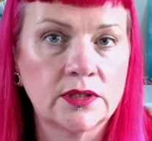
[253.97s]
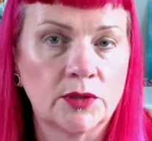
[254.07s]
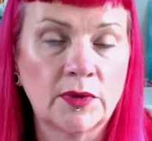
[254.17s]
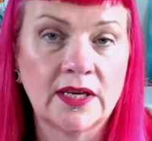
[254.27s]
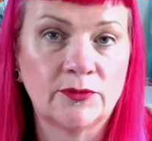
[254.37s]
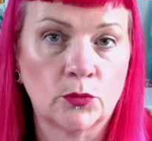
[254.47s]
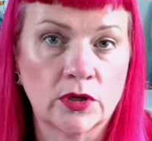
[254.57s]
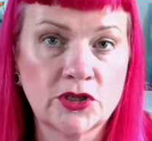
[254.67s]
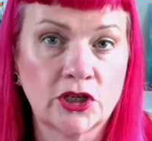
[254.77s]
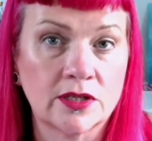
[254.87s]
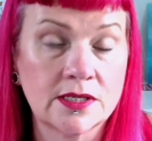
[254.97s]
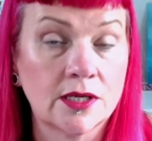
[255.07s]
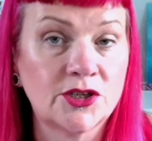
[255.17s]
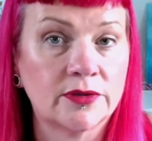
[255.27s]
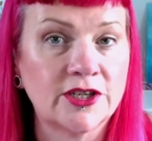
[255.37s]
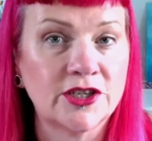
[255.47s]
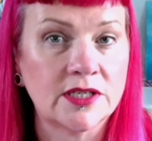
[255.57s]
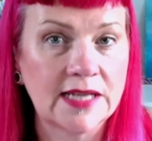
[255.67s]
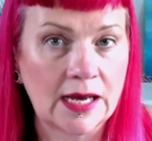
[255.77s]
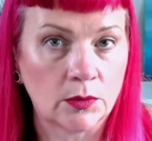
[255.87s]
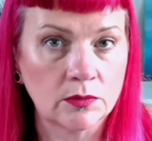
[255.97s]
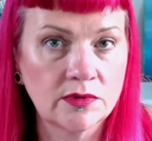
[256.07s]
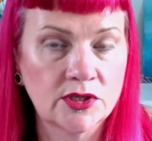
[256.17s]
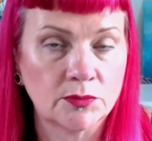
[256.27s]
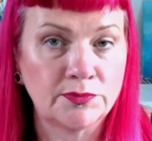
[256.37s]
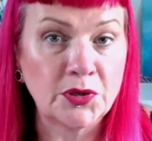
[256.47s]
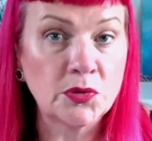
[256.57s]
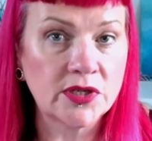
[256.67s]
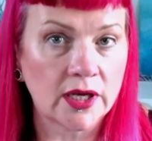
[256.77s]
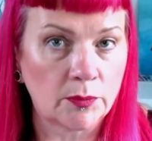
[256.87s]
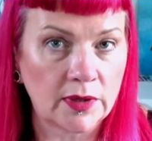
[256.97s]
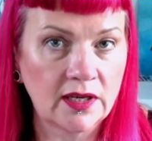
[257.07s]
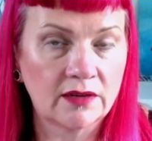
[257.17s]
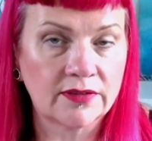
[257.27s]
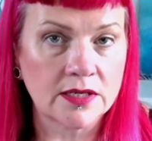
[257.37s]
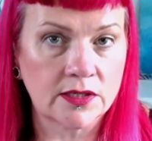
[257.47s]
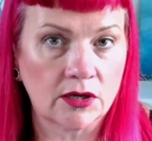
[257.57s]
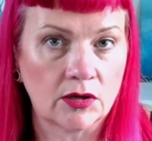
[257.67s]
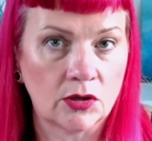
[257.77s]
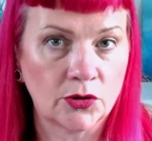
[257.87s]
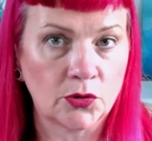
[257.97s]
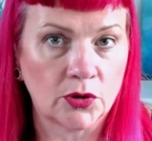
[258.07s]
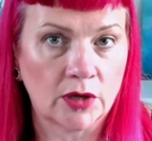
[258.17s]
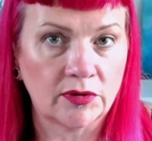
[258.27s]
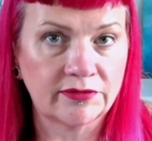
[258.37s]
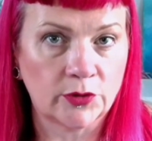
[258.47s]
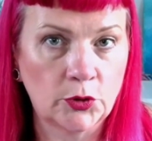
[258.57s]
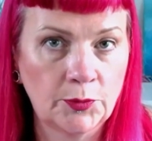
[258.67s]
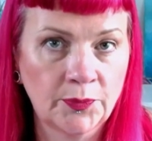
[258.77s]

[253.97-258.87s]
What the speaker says: You might even want to turn the saturation down to mute it a bit if that's the kind of look you're going for.